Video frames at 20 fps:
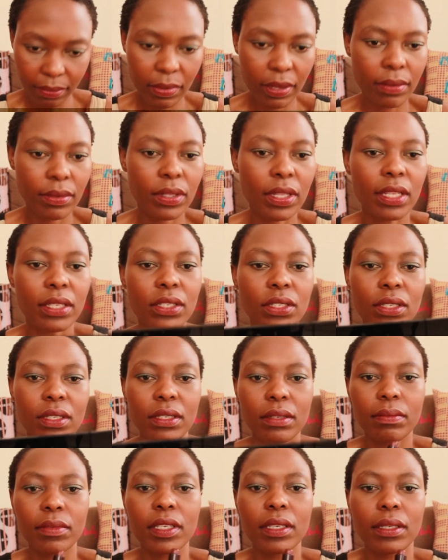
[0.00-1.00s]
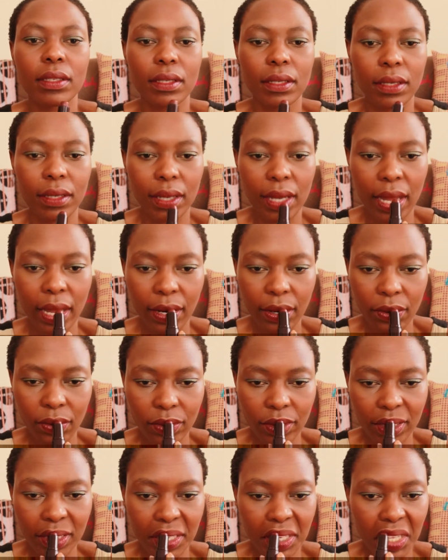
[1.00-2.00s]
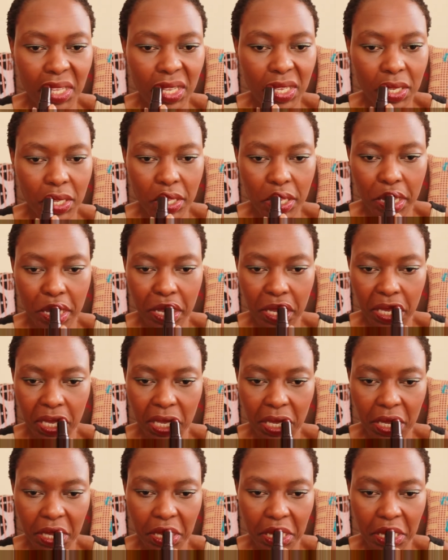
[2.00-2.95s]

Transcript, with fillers: Maybe that's just me. I notice these things.